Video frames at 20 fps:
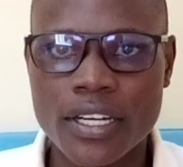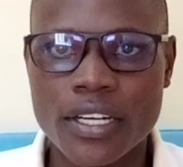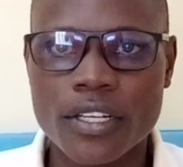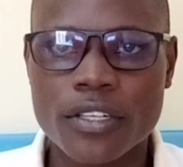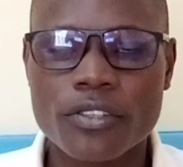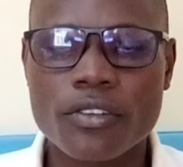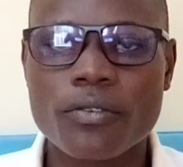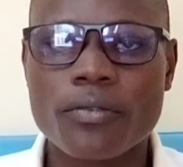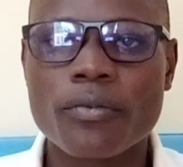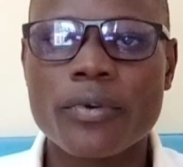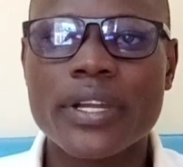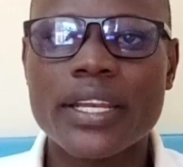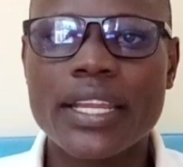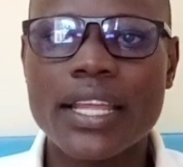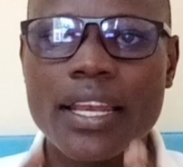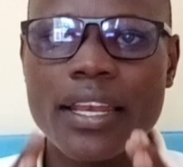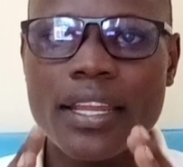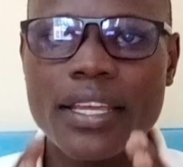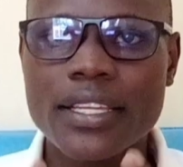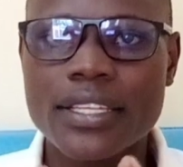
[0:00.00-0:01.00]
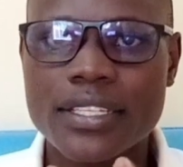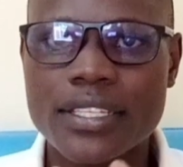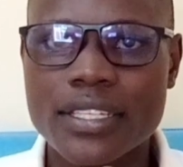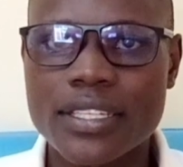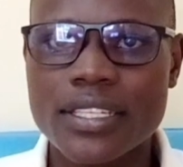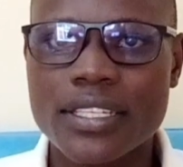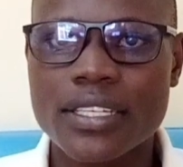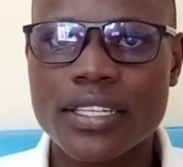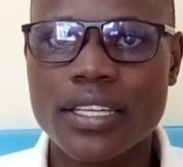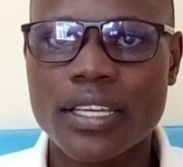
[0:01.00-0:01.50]
So when the
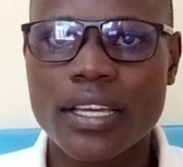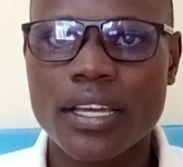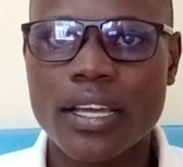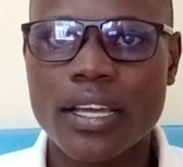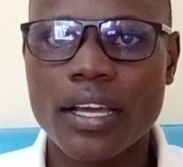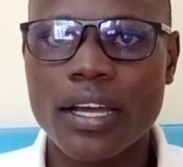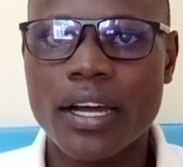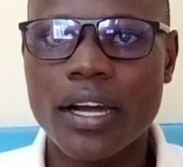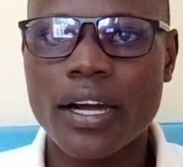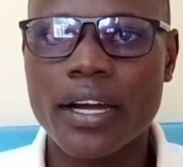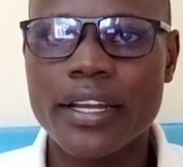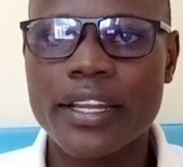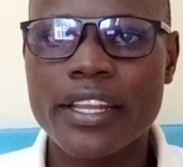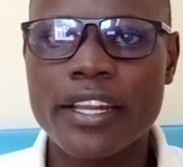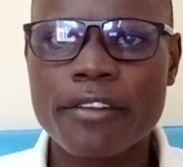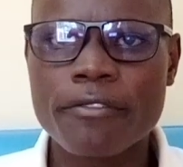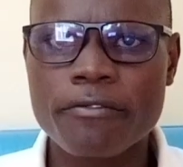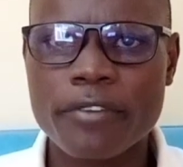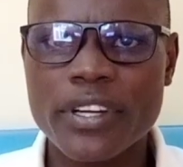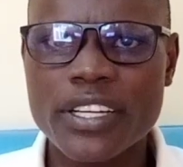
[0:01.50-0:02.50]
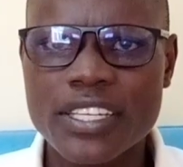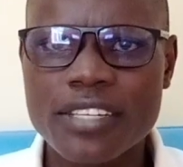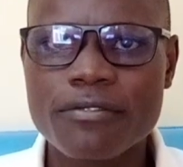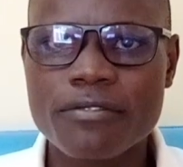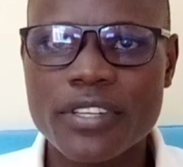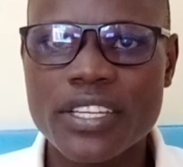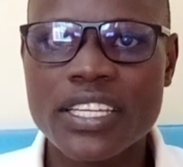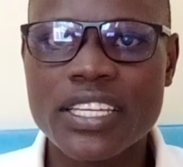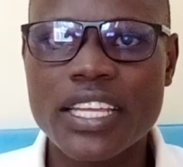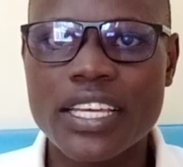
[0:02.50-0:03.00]
lens, the refractive
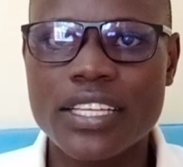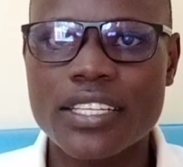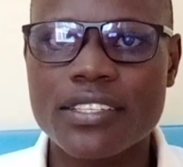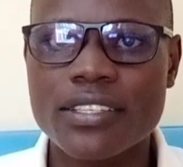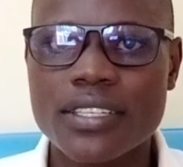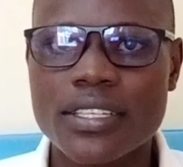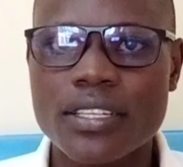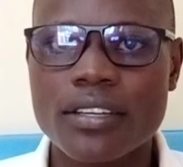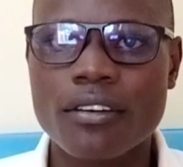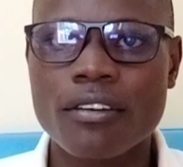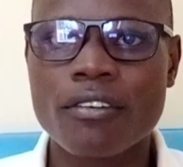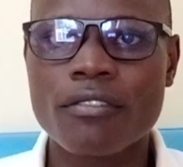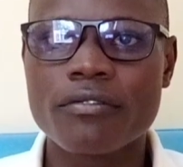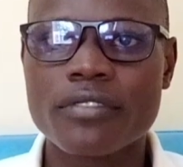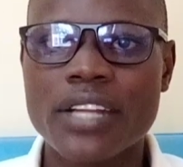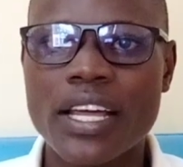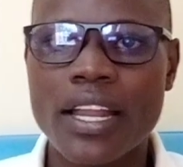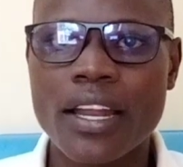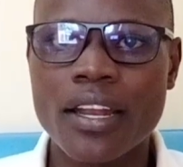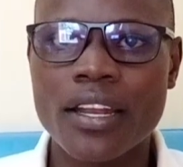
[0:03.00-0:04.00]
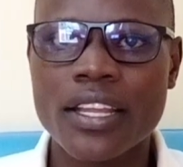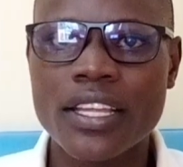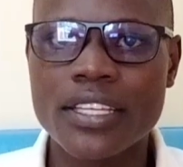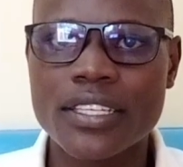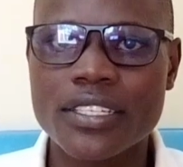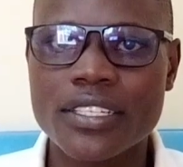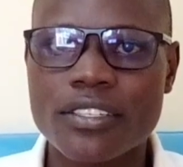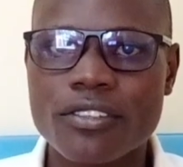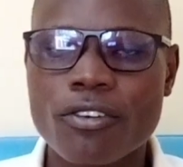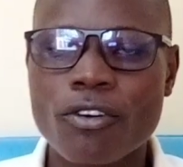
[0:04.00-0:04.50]
index of the
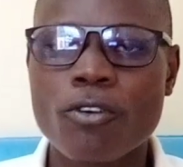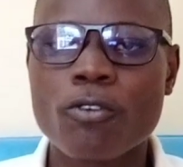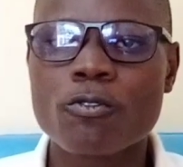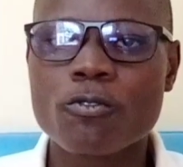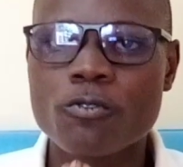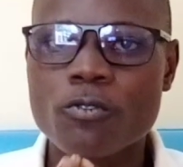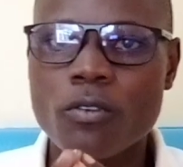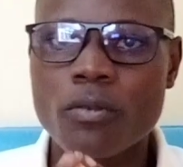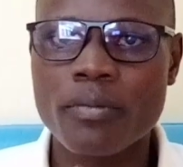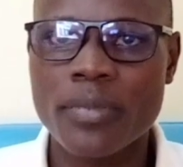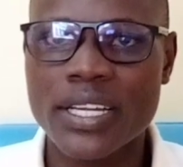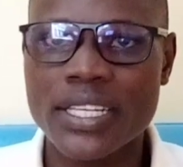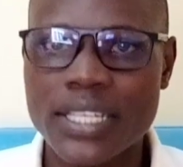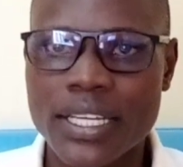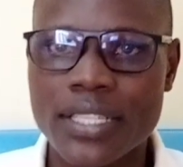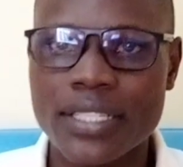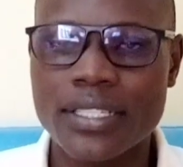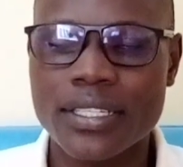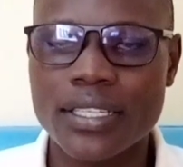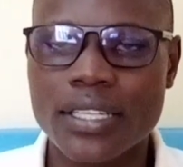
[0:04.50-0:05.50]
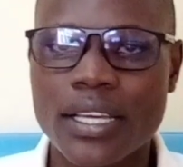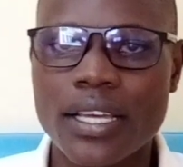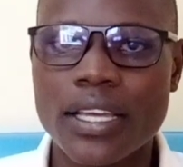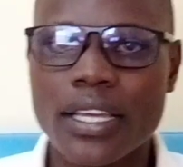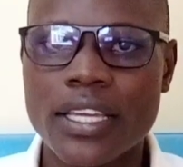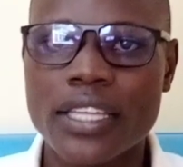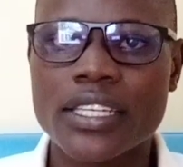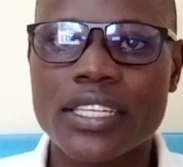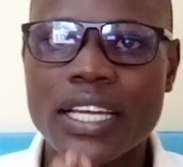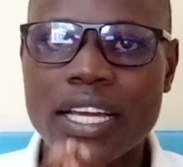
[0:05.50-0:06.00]
lens also matters.
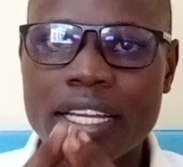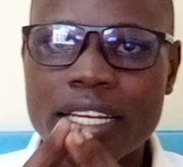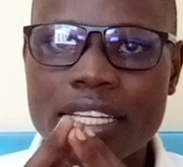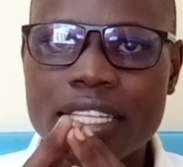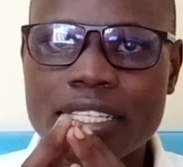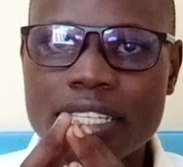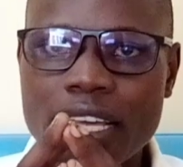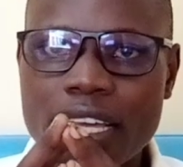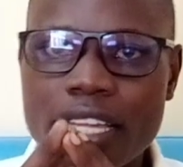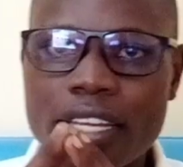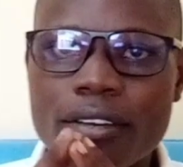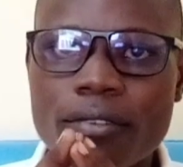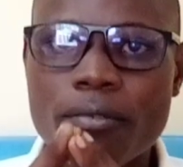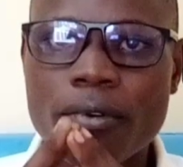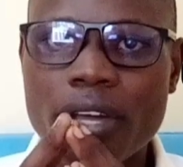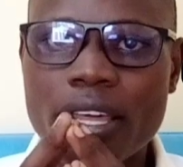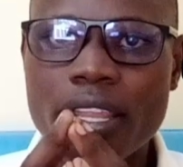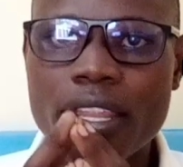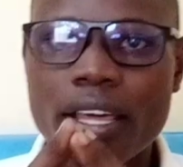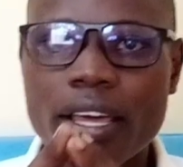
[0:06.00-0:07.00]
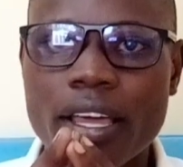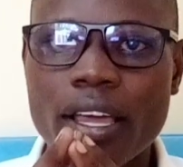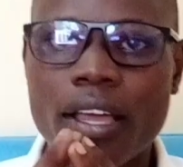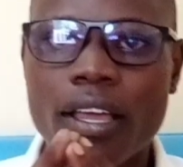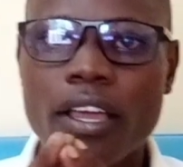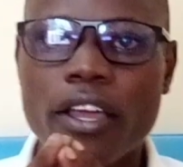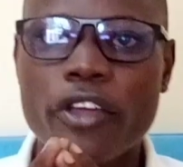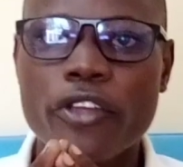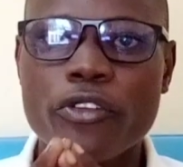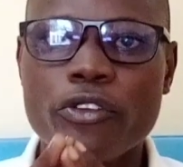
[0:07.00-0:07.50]
It can decide whether
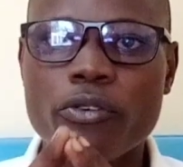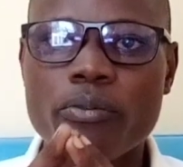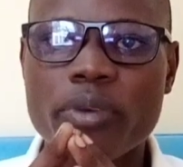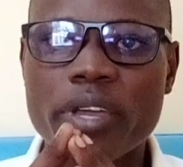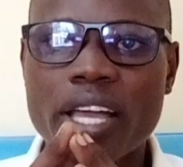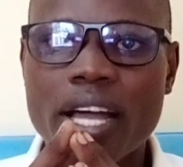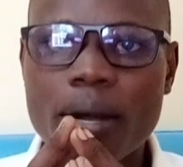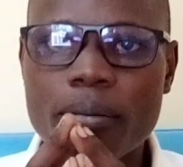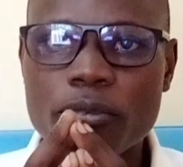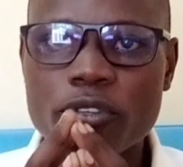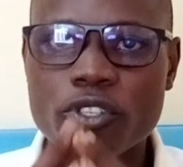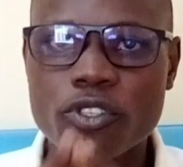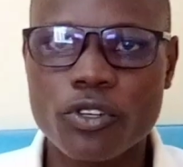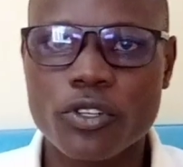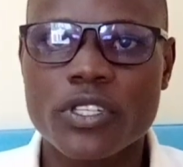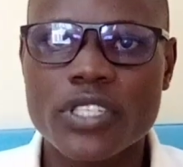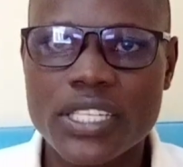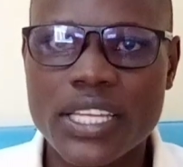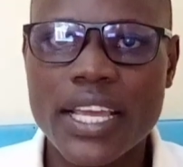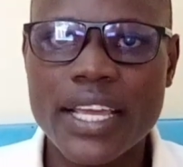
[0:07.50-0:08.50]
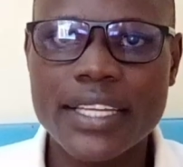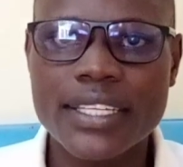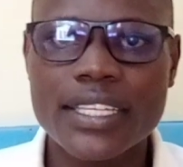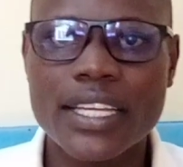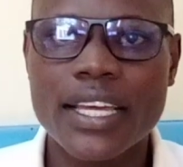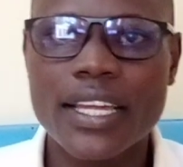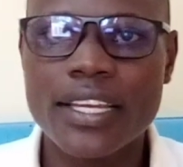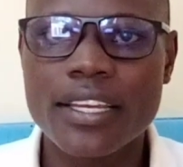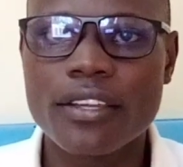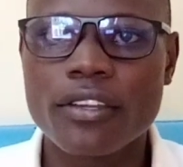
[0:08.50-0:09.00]
you become
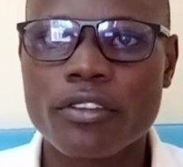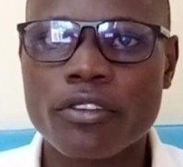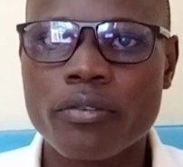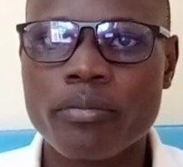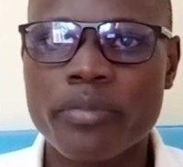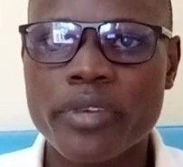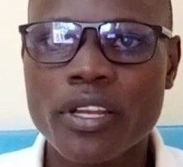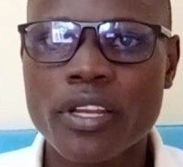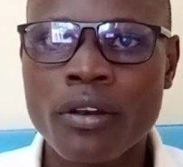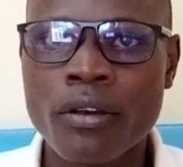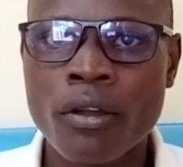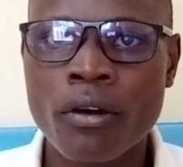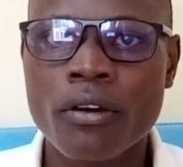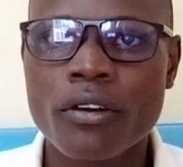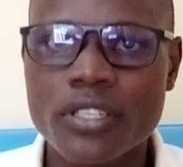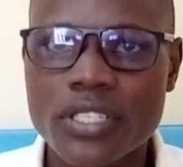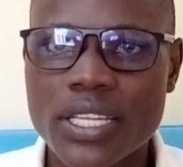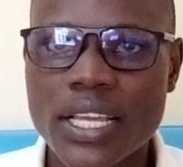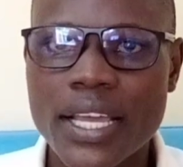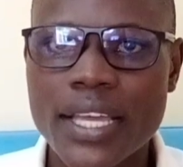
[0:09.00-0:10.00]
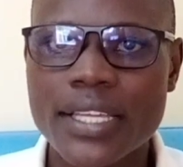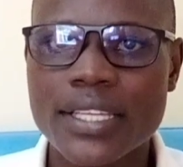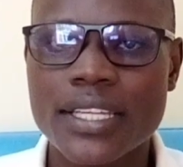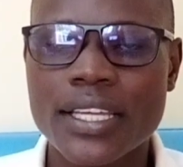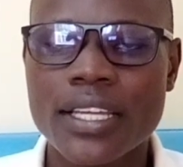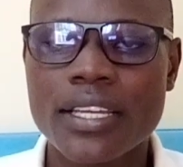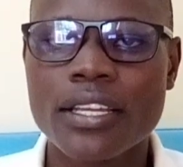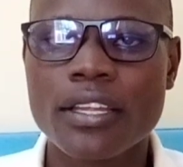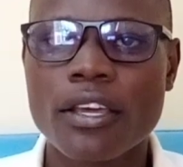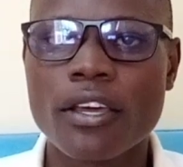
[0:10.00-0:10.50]
short-sighted, you be
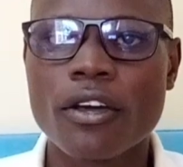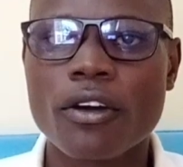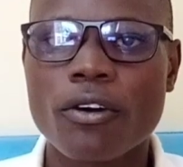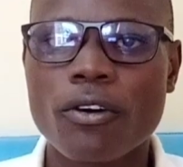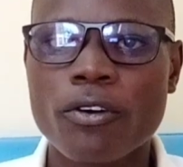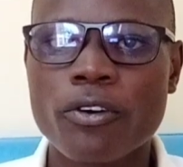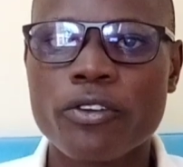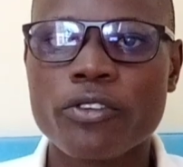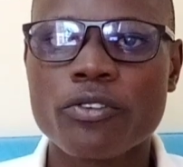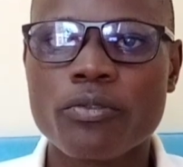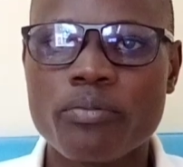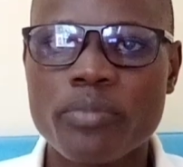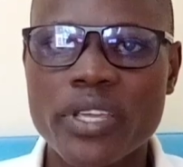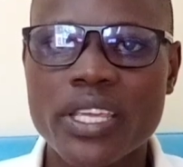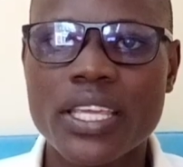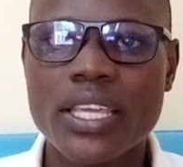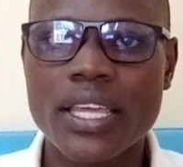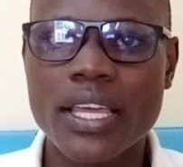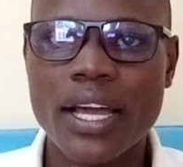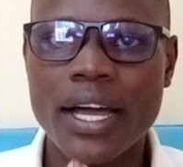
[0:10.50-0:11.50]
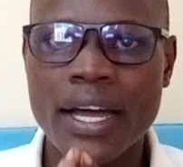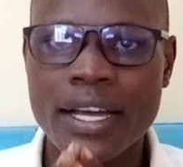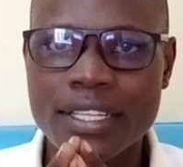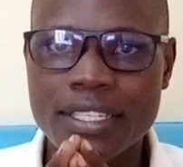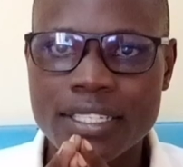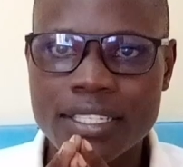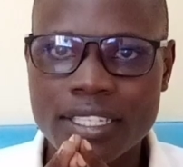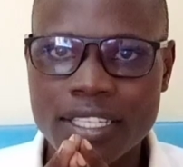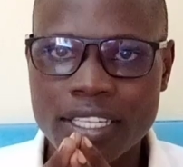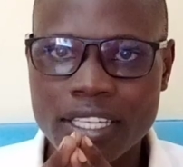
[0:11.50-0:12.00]
long-sighted, or you be
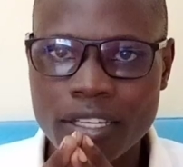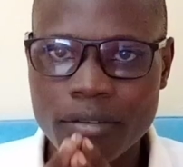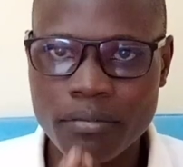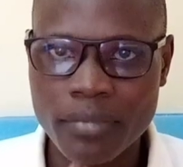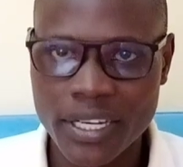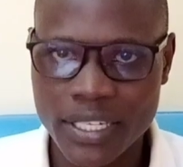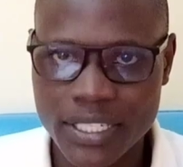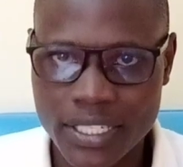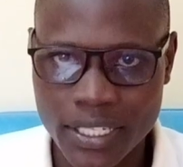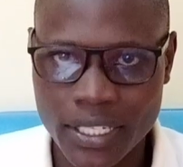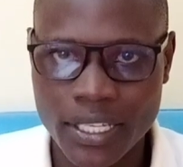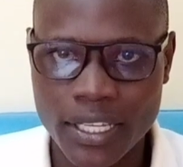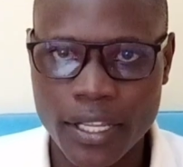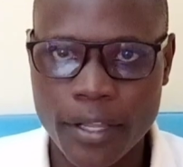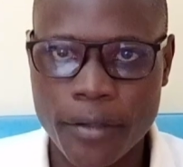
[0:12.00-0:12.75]
astigmatic.